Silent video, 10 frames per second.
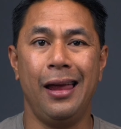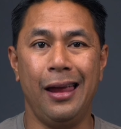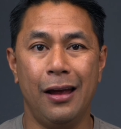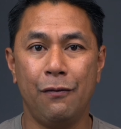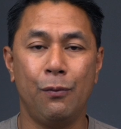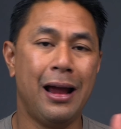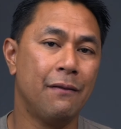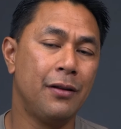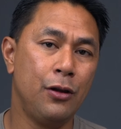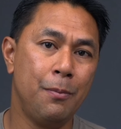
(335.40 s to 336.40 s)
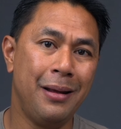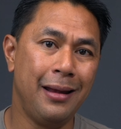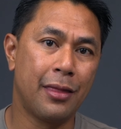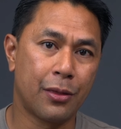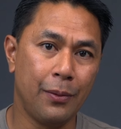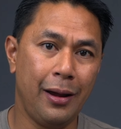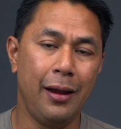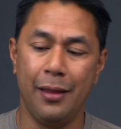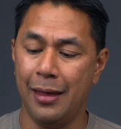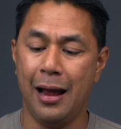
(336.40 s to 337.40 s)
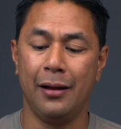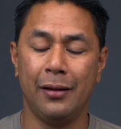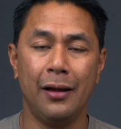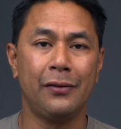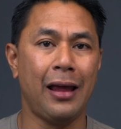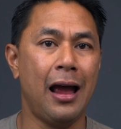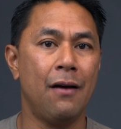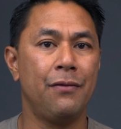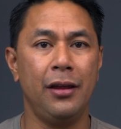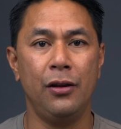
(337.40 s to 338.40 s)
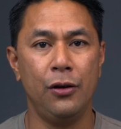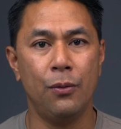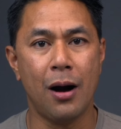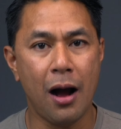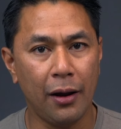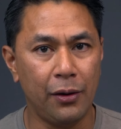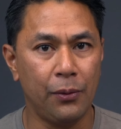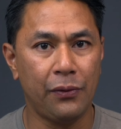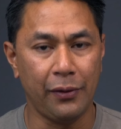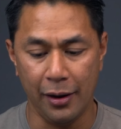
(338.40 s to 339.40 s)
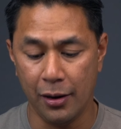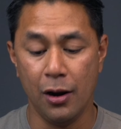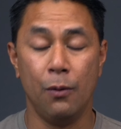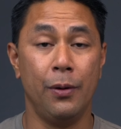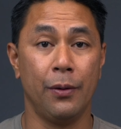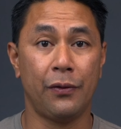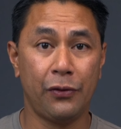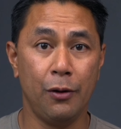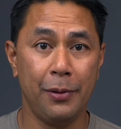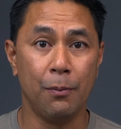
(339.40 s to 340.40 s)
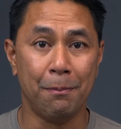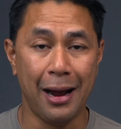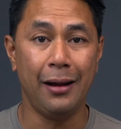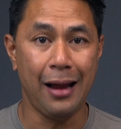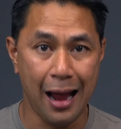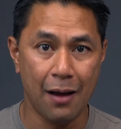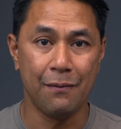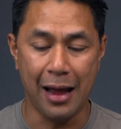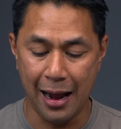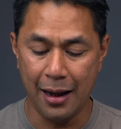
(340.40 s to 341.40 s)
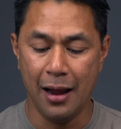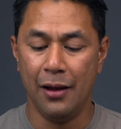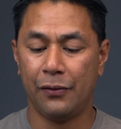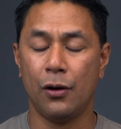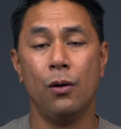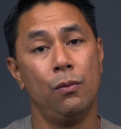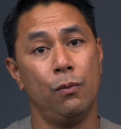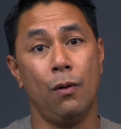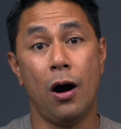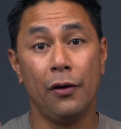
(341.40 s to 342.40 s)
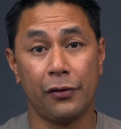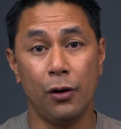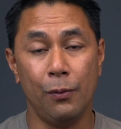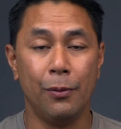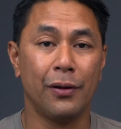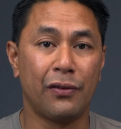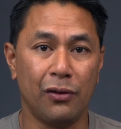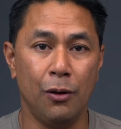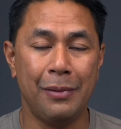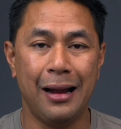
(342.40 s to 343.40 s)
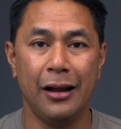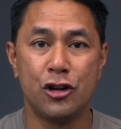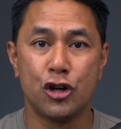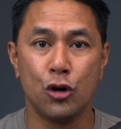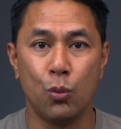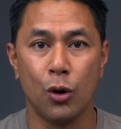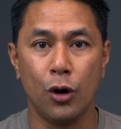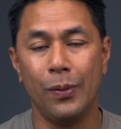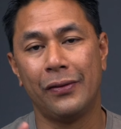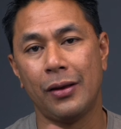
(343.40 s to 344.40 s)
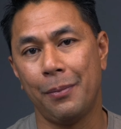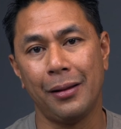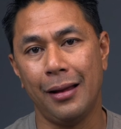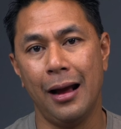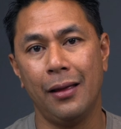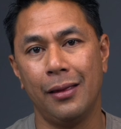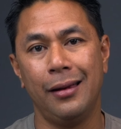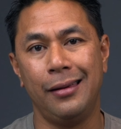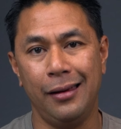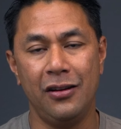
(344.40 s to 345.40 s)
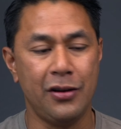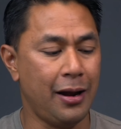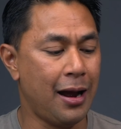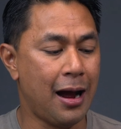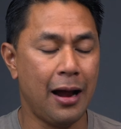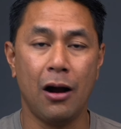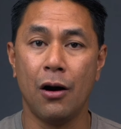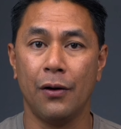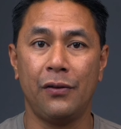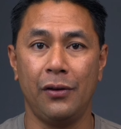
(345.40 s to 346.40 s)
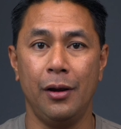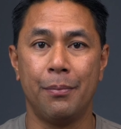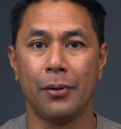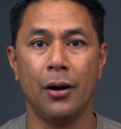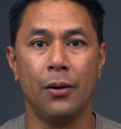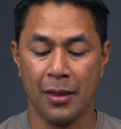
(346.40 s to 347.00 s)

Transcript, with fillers: if we have a new Mini three that does have the new OcuSync, we would assume it might have that. So also, we would assume that it should work with something like the D J I R C Pro.